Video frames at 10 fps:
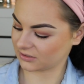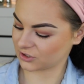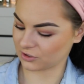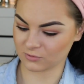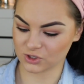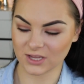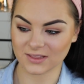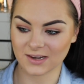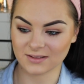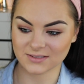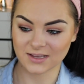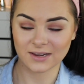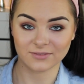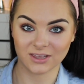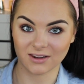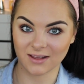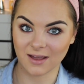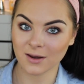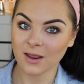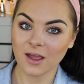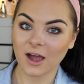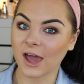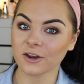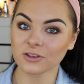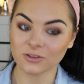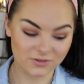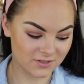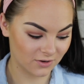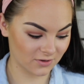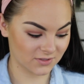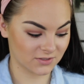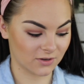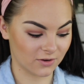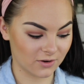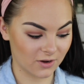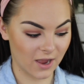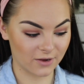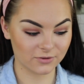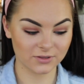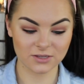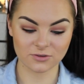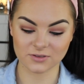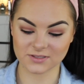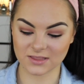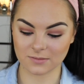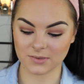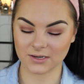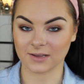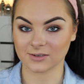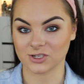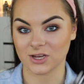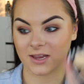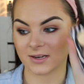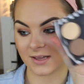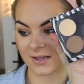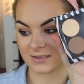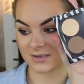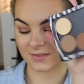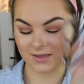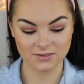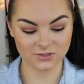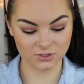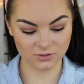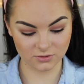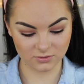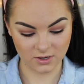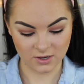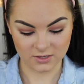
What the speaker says: Don't know what shade that is, can't even get it out. I don't use those, so I only use the banana shade and these two.